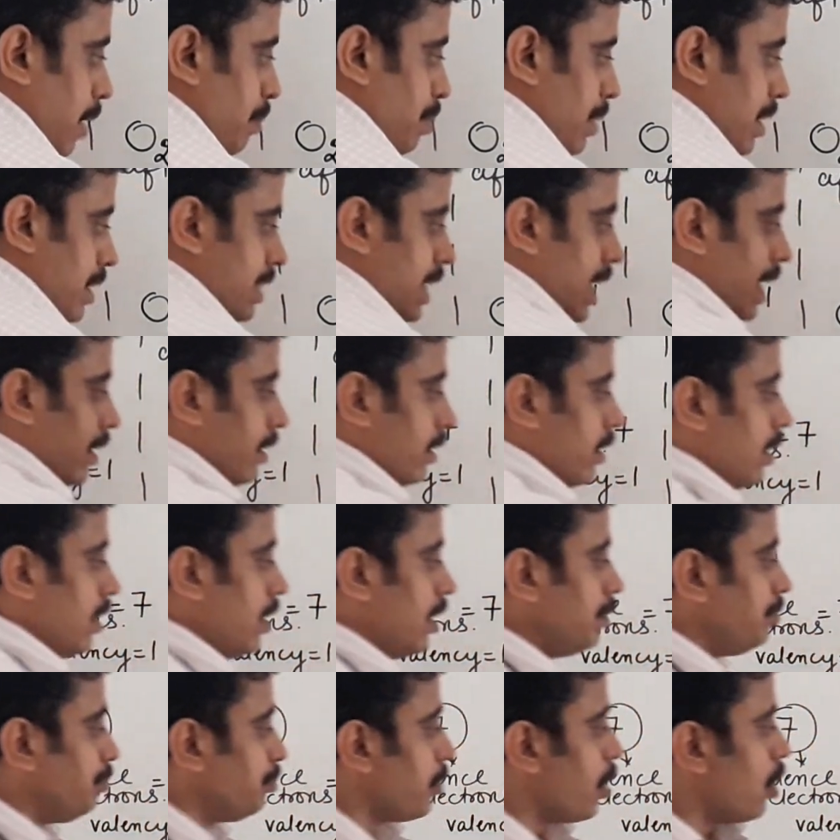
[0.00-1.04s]
represent
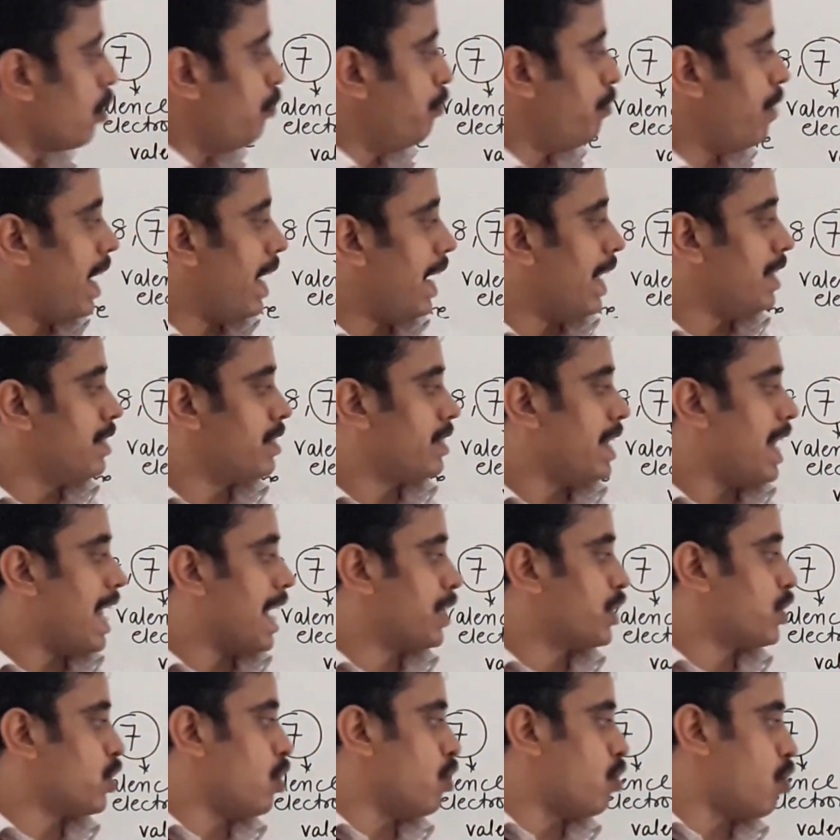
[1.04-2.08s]
the valence
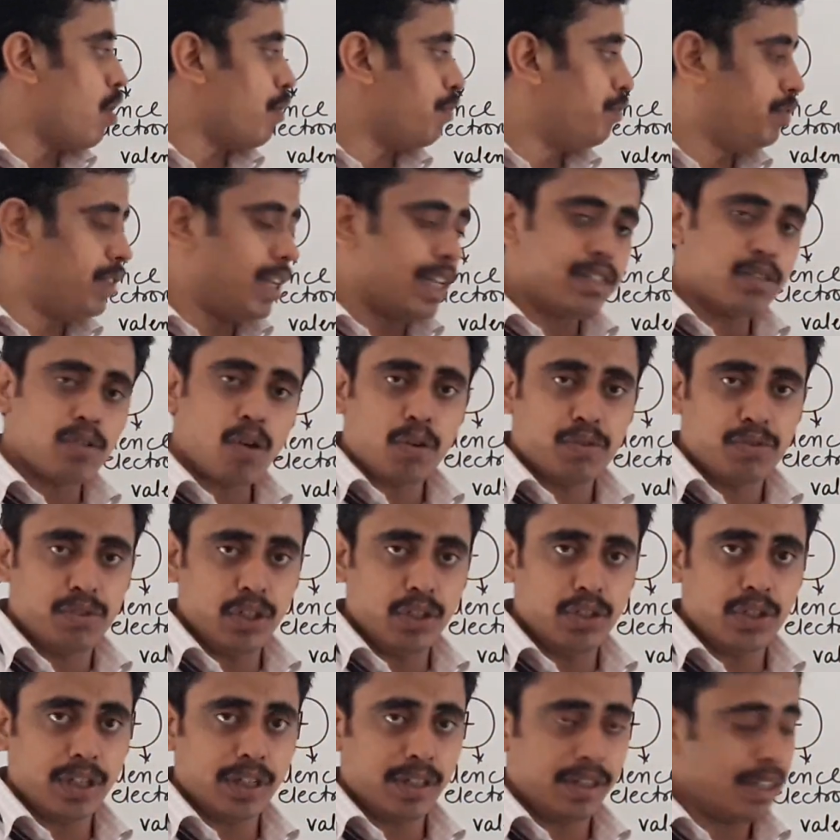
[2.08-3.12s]
electron of this
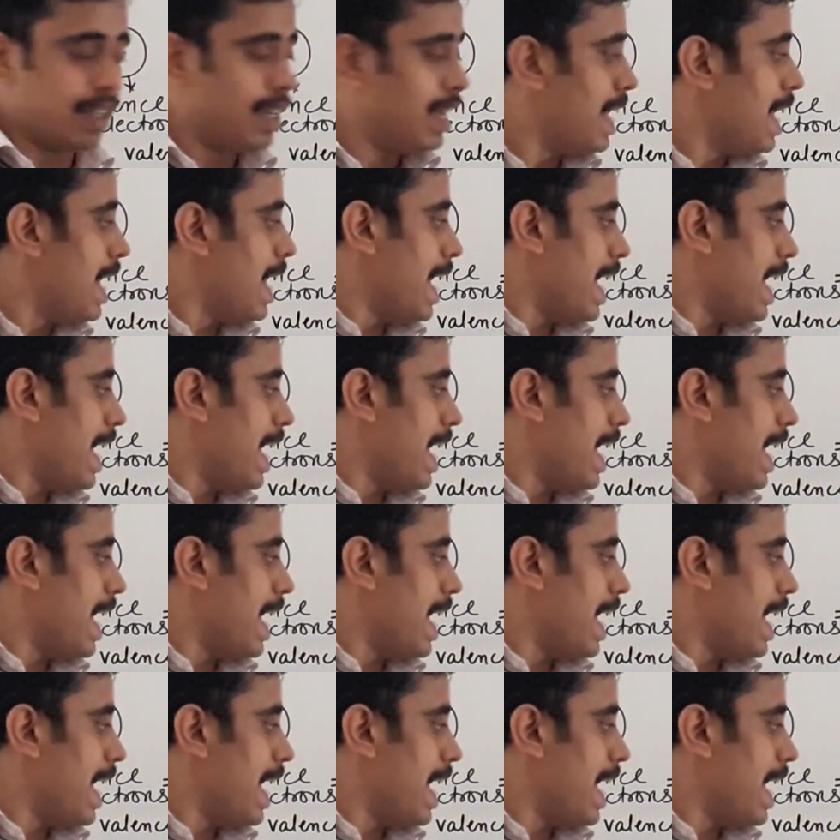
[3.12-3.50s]
oxygen.